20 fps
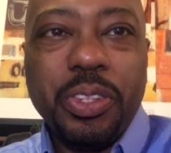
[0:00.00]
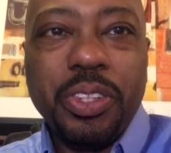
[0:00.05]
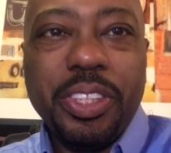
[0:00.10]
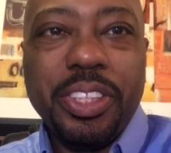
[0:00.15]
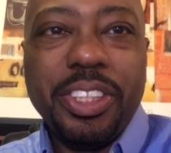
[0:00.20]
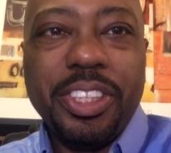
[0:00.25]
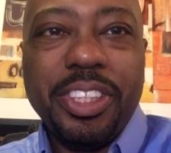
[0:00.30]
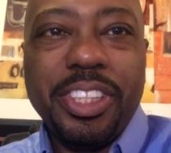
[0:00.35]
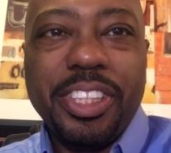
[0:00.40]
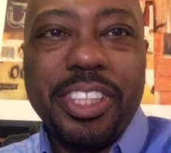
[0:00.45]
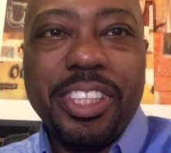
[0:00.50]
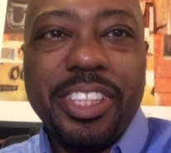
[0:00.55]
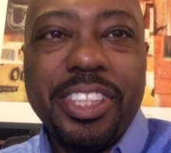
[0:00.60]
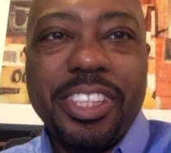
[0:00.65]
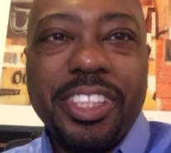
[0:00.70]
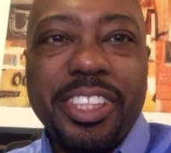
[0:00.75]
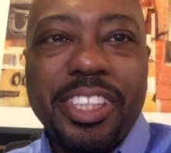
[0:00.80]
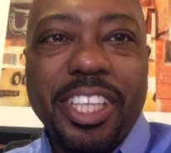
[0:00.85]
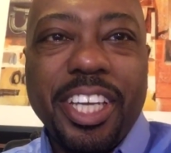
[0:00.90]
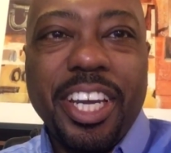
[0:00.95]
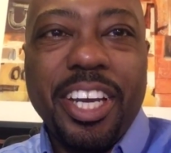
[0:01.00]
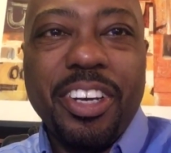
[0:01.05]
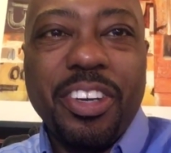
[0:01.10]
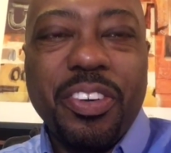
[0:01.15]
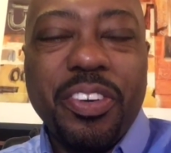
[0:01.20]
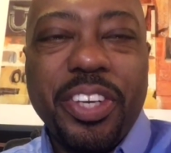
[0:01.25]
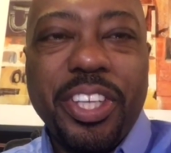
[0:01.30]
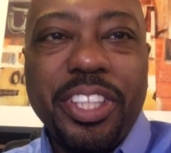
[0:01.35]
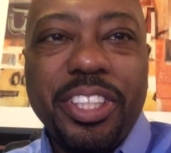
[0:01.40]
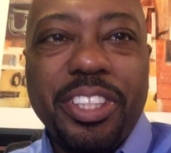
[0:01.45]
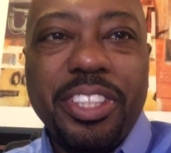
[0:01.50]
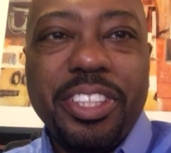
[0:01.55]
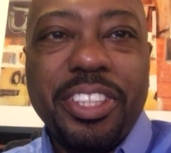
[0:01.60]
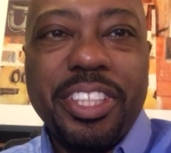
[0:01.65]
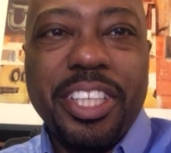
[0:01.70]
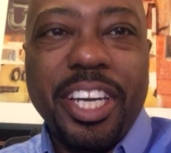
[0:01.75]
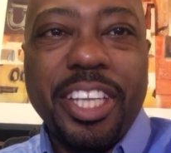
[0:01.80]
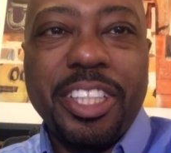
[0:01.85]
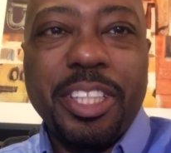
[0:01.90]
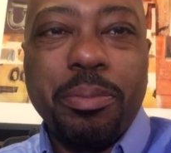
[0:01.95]
You can check out great tech
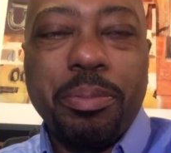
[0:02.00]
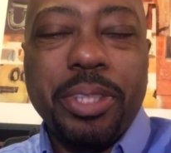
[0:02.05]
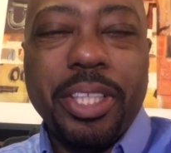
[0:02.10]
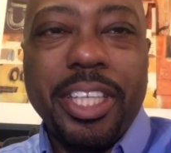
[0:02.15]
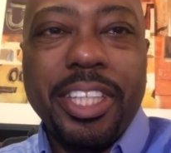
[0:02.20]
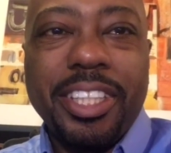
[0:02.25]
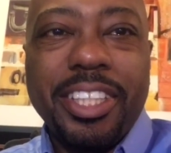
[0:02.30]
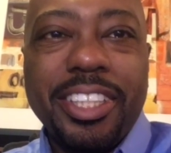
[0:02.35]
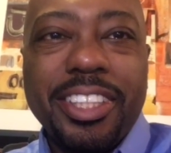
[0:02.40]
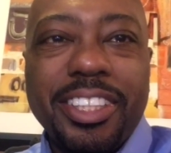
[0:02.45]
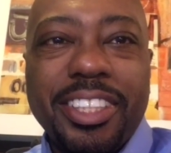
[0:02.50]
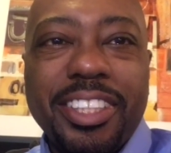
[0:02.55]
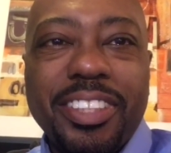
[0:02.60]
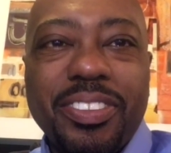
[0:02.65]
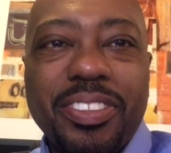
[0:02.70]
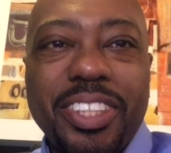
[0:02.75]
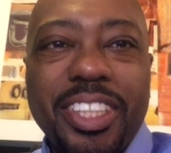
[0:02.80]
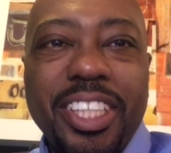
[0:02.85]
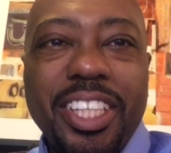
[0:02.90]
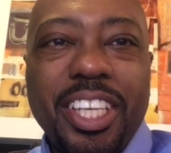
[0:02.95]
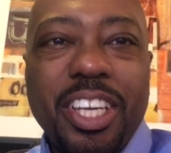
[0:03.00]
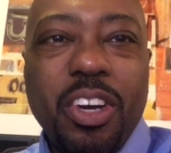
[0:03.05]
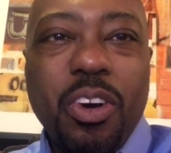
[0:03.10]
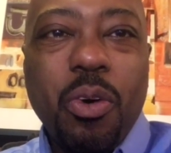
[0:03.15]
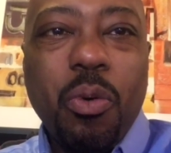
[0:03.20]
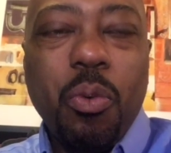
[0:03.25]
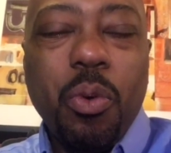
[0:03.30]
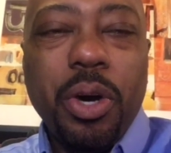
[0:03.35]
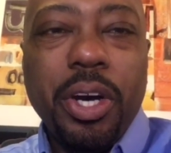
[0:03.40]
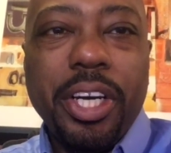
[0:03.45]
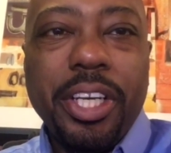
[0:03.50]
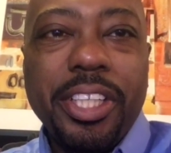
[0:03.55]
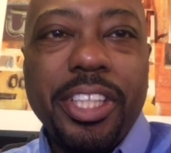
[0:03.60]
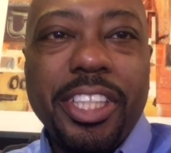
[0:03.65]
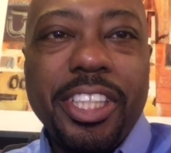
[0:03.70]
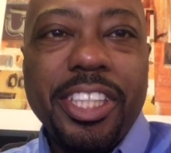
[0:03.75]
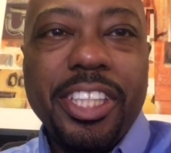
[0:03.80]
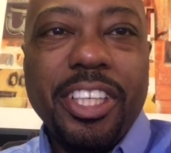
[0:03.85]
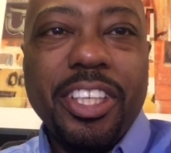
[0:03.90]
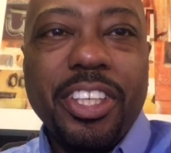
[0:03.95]
tips like this one
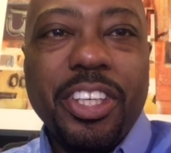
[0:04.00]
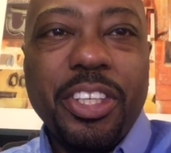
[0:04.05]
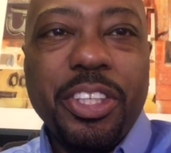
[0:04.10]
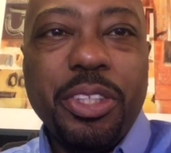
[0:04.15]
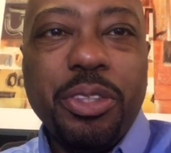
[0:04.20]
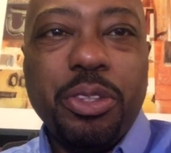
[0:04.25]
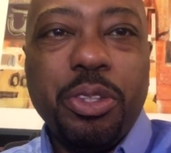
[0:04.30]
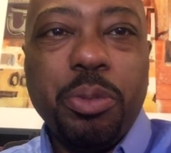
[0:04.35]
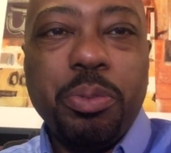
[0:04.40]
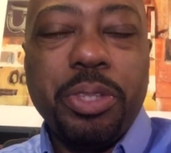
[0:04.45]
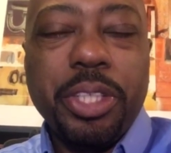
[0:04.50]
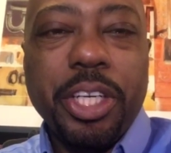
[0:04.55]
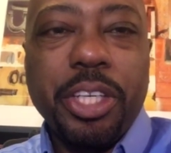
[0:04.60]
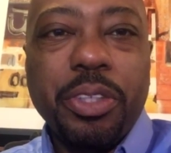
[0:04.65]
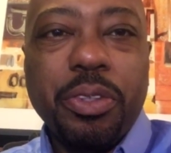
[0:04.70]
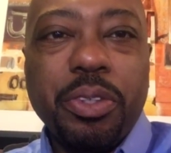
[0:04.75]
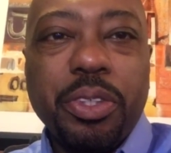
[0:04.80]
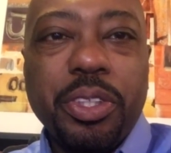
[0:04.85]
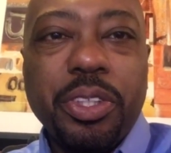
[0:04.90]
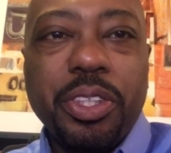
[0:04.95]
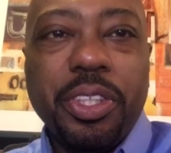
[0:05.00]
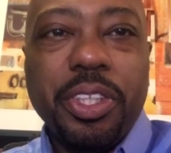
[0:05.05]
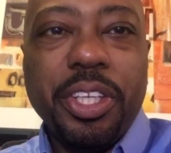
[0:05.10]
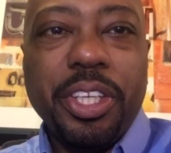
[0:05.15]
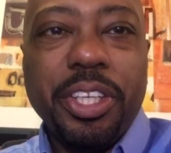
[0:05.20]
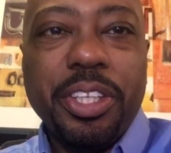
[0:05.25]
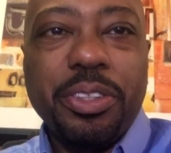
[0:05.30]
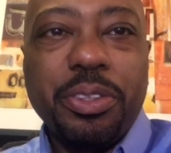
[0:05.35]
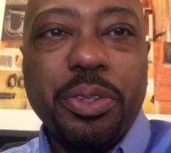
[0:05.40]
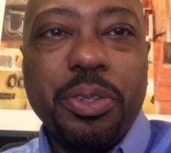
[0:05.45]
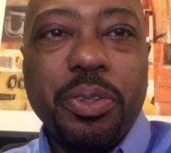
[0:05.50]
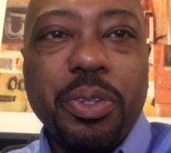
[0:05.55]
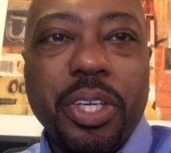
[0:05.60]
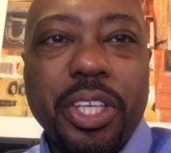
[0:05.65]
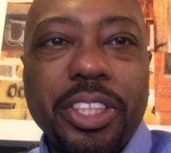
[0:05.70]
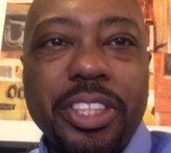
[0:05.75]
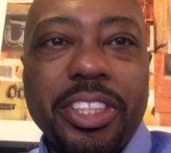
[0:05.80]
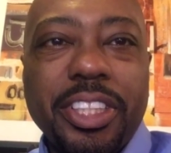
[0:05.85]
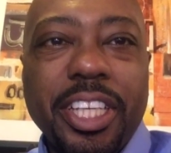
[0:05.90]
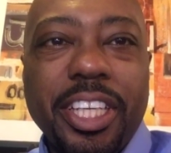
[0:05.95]
on our YouTube channel at Integral
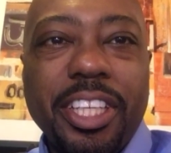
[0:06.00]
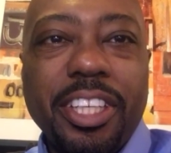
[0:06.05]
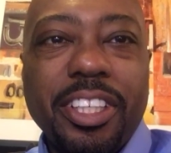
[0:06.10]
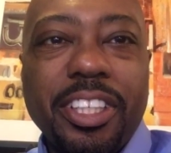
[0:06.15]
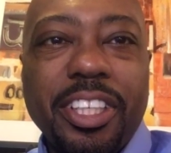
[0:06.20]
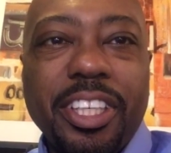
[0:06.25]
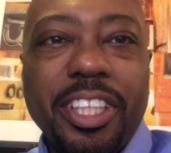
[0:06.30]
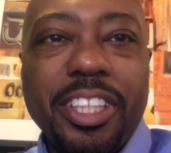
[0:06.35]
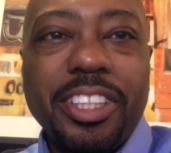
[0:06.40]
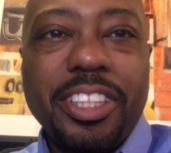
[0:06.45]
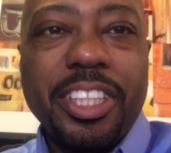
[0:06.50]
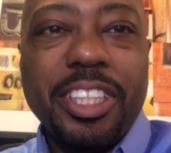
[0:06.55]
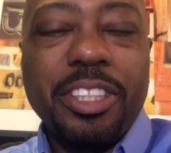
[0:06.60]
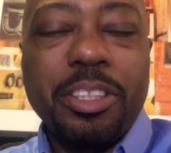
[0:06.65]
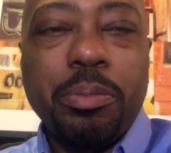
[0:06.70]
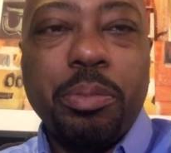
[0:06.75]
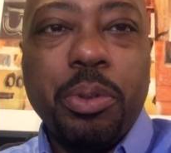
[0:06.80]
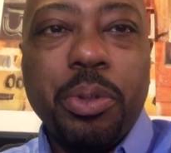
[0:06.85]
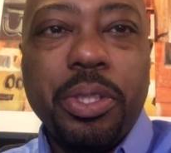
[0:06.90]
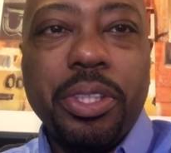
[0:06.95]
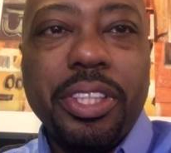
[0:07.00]
Onsite and Online Tech Support.